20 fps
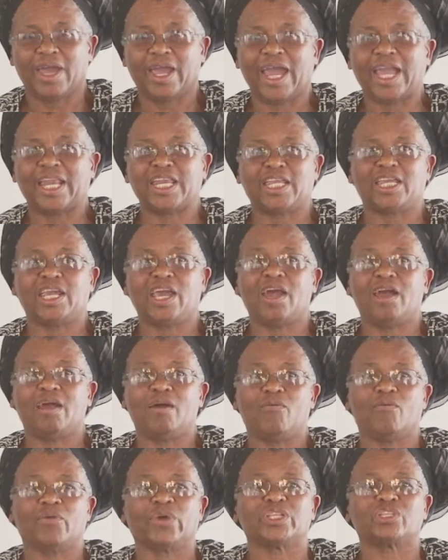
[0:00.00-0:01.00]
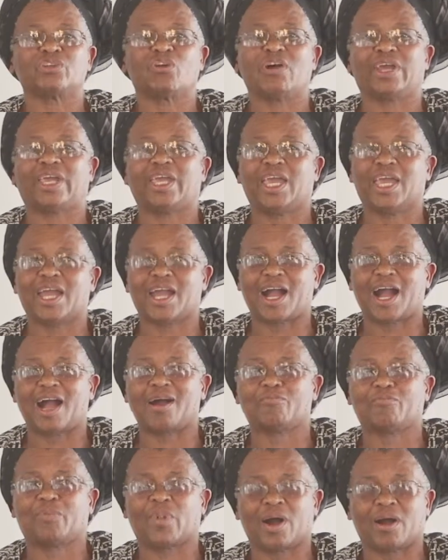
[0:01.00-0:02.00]
And here we're talking
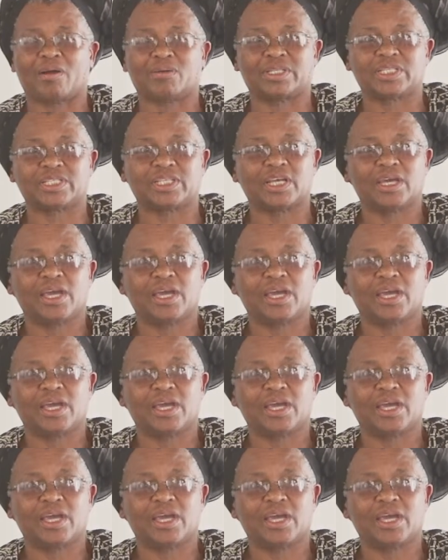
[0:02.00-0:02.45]
about